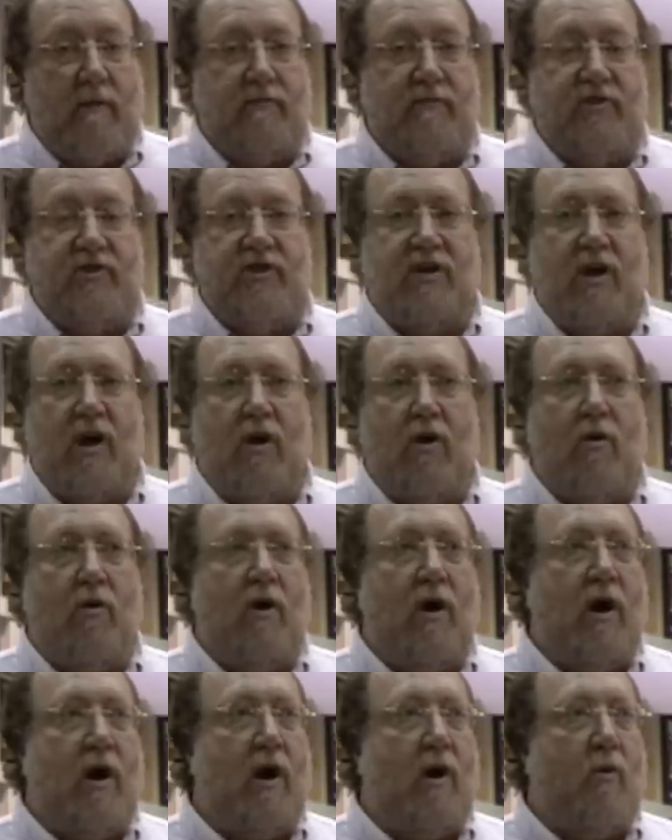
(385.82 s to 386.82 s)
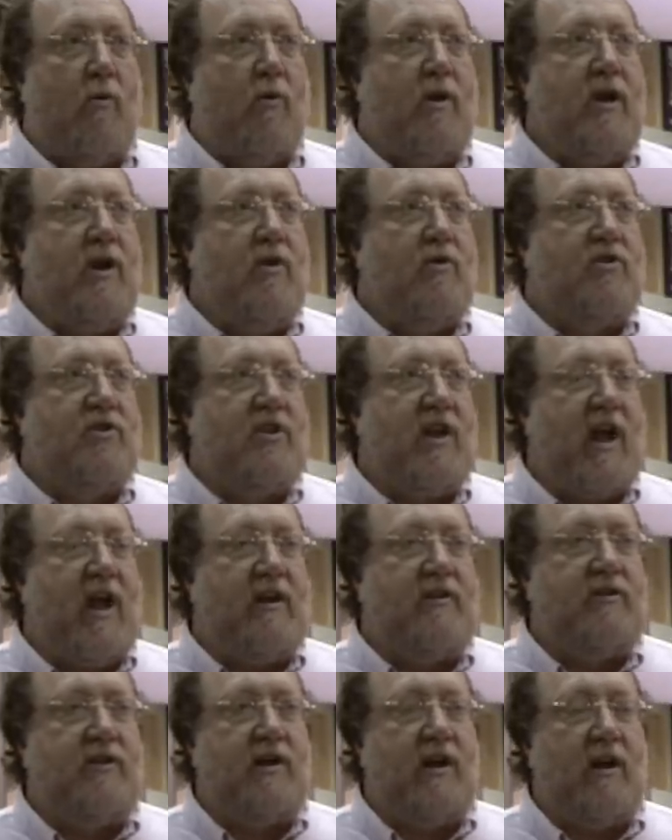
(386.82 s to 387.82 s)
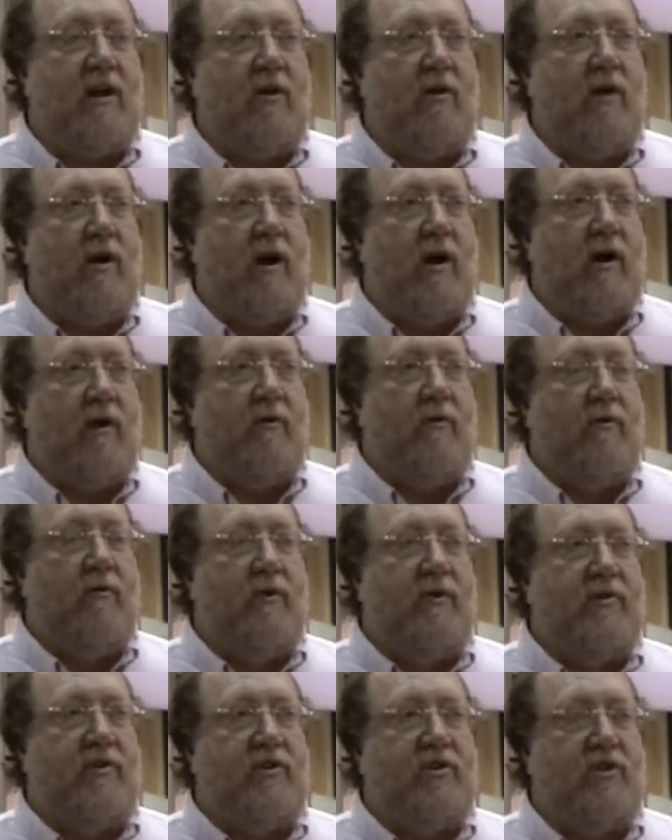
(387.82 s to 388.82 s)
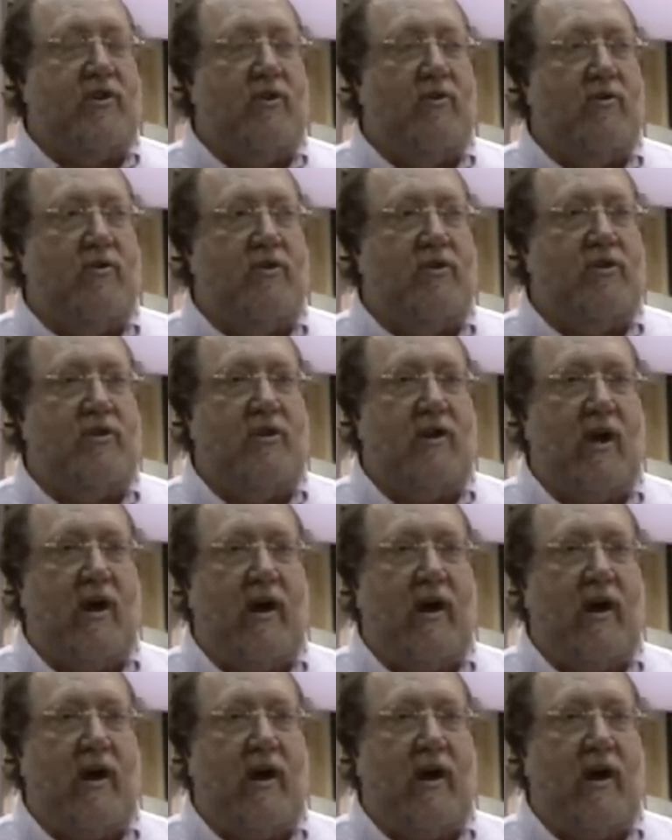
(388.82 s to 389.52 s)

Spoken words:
So we use that with the students.